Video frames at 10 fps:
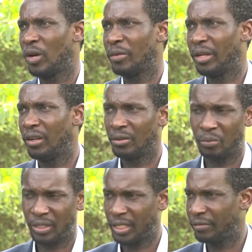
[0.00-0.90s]
1 million,
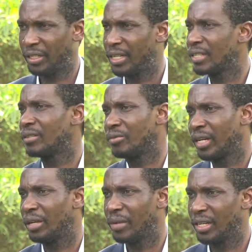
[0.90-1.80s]
whatever. It doesn't
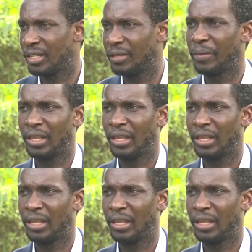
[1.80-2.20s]
really matter.